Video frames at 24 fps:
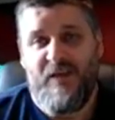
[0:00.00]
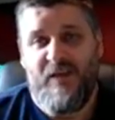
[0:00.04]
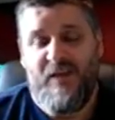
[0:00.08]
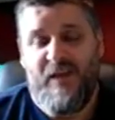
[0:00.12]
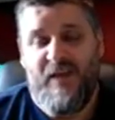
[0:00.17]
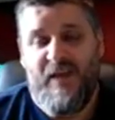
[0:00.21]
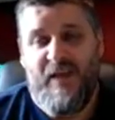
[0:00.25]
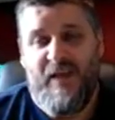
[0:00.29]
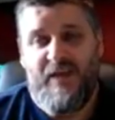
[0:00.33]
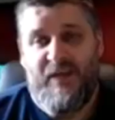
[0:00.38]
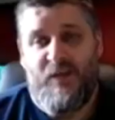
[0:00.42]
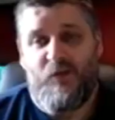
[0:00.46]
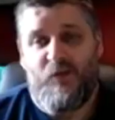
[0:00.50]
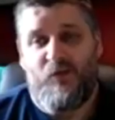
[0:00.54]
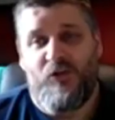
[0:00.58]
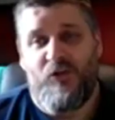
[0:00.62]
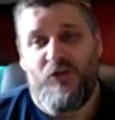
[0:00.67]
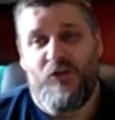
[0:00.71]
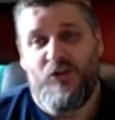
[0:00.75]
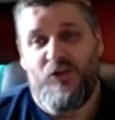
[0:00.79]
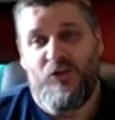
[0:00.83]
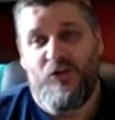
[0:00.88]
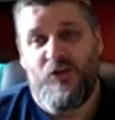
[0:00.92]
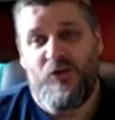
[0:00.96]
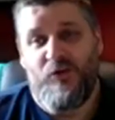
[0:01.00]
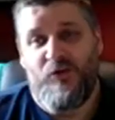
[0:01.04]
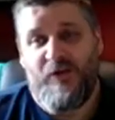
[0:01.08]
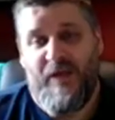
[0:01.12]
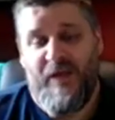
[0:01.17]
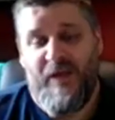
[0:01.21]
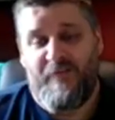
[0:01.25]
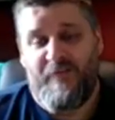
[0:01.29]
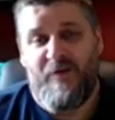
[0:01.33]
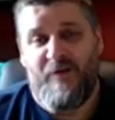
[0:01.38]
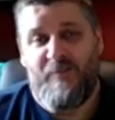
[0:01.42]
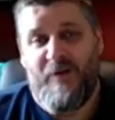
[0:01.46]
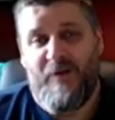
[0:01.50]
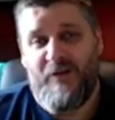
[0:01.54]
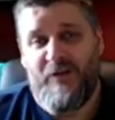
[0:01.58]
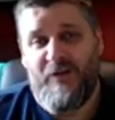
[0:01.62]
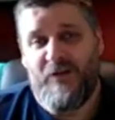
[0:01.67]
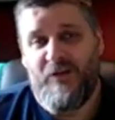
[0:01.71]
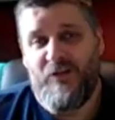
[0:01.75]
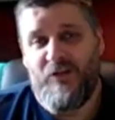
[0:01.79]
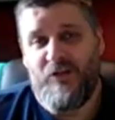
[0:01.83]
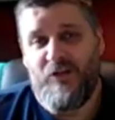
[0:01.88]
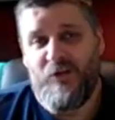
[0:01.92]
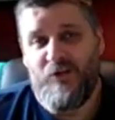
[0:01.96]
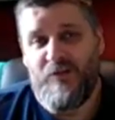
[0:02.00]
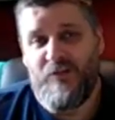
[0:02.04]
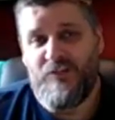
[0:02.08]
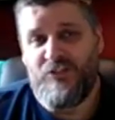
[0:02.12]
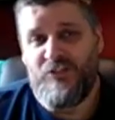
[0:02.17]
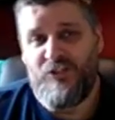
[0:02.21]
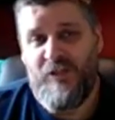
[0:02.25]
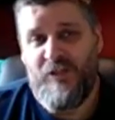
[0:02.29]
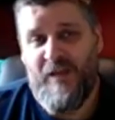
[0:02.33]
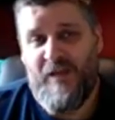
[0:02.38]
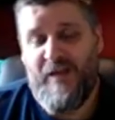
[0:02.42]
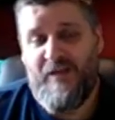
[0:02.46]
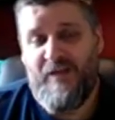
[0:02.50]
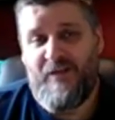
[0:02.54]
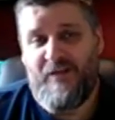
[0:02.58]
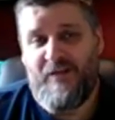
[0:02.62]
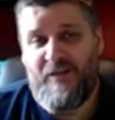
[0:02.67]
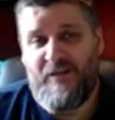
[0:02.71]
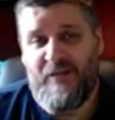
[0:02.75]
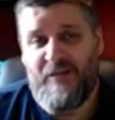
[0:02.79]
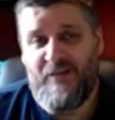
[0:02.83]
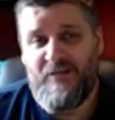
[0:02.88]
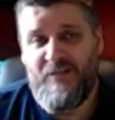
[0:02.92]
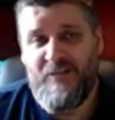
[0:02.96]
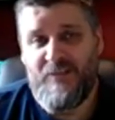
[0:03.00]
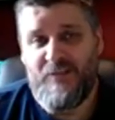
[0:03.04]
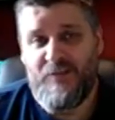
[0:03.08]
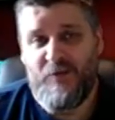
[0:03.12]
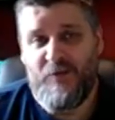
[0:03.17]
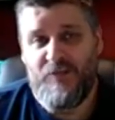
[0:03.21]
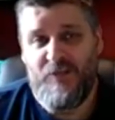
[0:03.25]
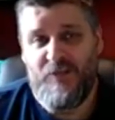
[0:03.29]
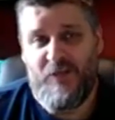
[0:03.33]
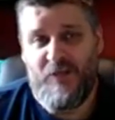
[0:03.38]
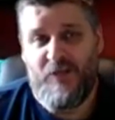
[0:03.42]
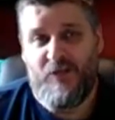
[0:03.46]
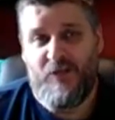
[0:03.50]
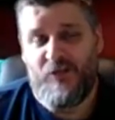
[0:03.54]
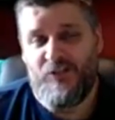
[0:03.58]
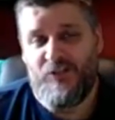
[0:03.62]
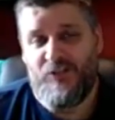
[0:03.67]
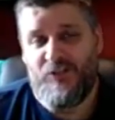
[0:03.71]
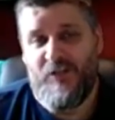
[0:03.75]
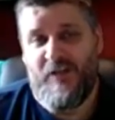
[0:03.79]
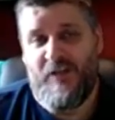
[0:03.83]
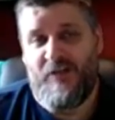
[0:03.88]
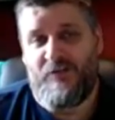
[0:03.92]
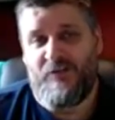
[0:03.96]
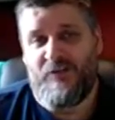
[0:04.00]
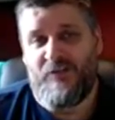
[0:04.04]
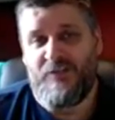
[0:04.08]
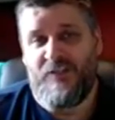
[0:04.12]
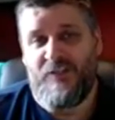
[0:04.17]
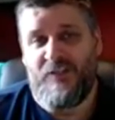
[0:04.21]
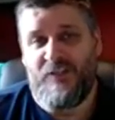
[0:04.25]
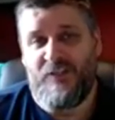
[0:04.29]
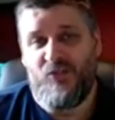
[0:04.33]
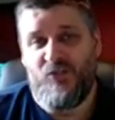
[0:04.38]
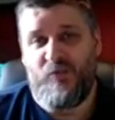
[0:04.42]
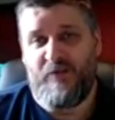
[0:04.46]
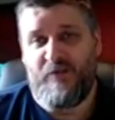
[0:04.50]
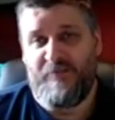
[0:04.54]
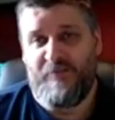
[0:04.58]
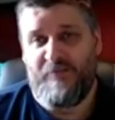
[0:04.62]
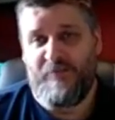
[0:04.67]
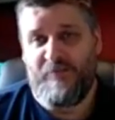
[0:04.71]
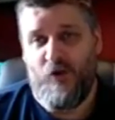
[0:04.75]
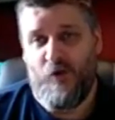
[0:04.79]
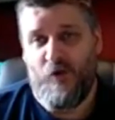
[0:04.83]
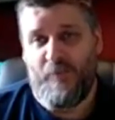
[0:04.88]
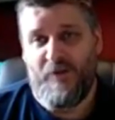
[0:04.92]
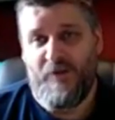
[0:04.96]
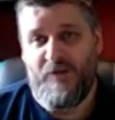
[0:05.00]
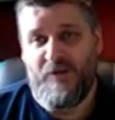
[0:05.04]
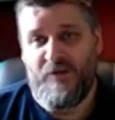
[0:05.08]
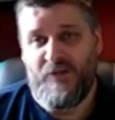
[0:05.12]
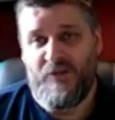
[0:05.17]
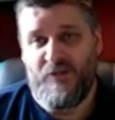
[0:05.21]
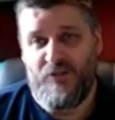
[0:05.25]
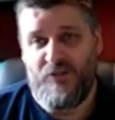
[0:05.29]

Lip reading: and it will include everybody who has chatted in this particular channel since we've opened the